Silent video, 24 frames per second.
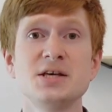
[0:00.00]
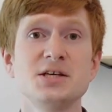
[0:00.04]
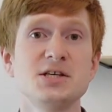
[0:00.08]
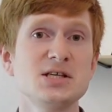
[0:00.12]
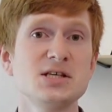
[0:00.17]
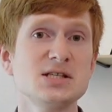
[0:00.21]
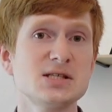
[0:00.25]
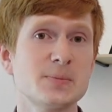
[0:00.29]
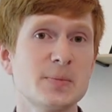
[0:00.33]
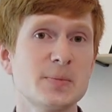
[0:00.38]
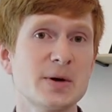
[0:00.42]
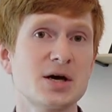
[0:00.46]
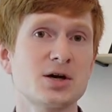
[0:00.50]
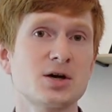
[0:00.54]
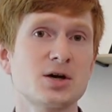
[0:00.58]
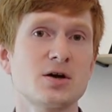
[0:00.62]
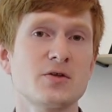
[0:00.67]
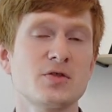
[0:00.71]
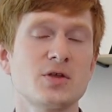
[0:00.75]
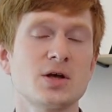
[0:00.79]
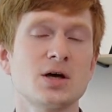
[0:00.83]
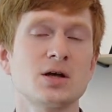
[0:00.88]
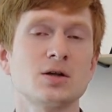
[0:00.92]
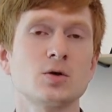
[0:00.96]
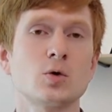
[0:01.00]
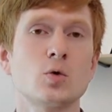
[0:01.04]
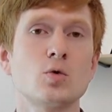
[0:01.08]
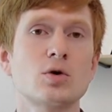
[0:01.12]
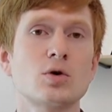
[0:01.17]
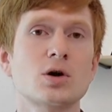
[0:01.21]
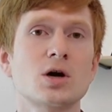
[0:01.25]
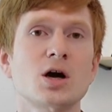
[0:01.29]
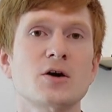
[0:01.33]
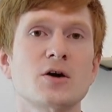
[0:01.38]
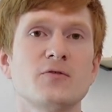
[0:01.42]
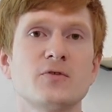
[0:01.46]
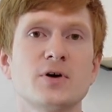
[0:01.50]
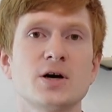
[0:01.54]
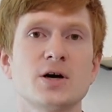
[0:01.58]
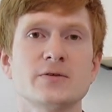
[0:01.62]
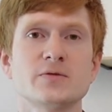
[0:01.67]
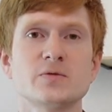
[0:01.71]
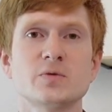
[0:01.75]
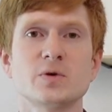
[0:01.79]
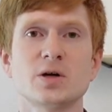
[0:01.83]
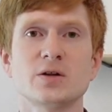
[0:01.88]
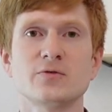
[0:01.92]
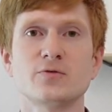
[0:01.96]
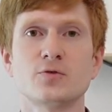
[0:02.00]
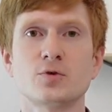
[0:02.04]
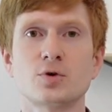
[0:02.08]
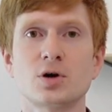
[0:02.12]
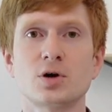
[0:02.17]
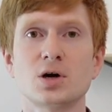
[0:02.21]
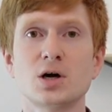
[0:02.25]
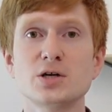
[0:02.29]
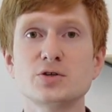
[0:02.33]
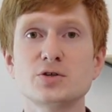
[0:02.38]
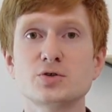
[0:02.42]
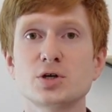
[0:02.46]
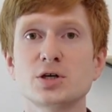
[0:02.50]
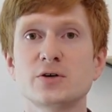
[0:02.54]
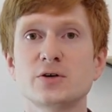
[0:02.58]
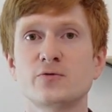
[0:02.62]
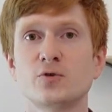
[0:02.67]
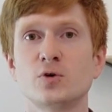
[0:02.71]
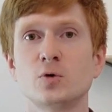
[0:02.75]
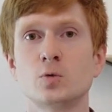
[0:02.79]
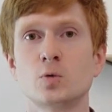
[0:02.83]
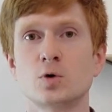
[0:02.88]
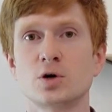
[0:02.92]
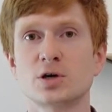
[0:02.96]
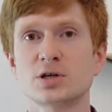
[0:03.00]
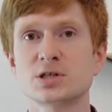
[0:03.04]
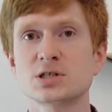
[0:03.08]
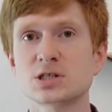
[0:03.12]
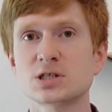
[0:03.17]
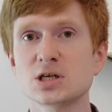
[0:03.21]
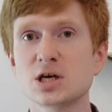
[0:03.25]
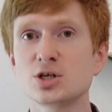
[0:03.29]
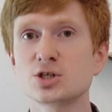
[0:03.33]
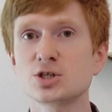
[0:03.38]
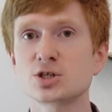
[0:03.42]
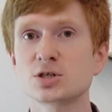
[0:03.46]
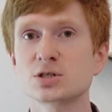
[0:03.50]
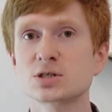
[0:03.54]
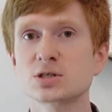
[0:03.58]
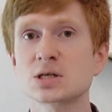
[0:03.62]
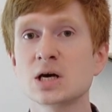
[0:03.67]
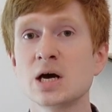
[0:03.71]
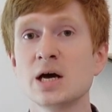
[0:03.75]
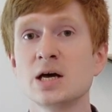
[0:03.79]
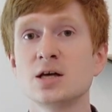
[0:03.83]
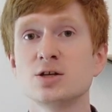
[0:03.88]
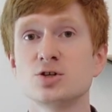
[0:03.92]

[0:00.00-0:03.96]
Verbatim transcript: is better than Core i5-12400 for workstations